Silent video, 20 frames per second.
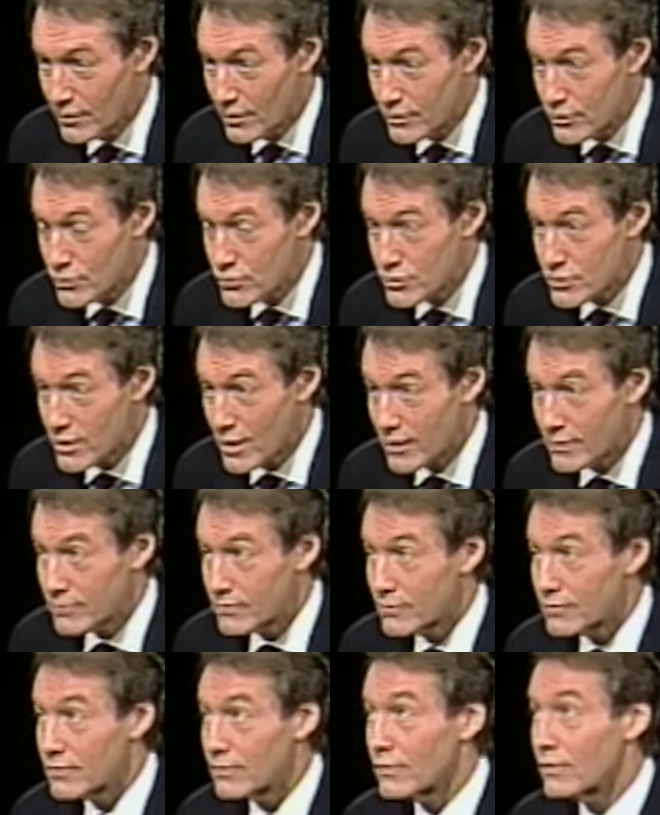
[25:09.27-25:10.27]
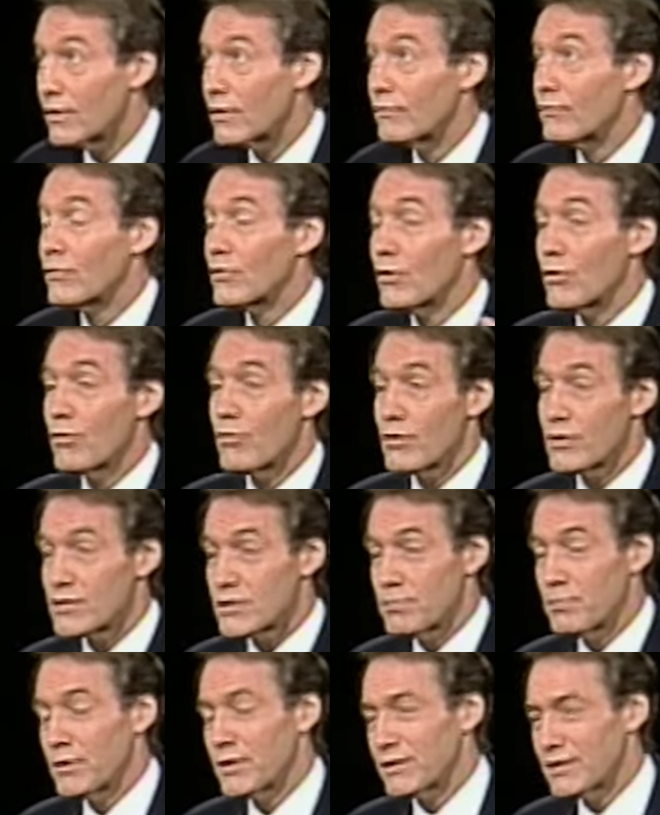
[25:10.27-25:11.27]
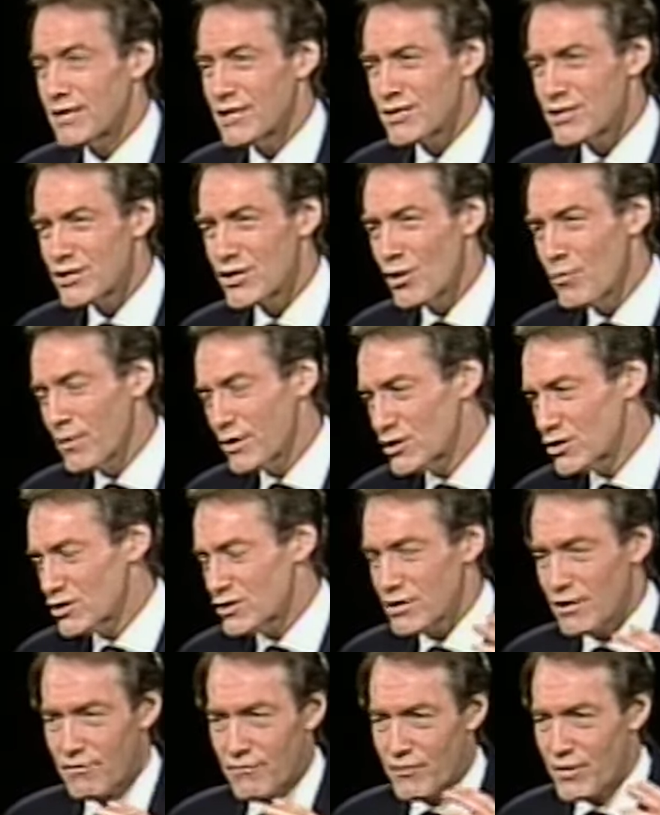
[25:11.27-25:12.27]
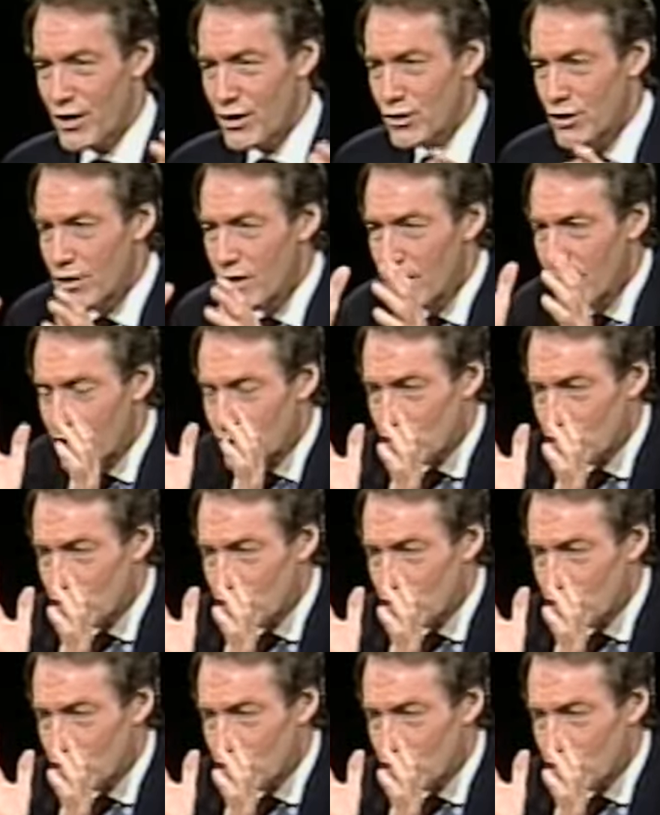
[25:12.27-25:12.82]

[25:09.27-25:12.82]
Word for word: And you said, of course, but there's so much stuff there, you,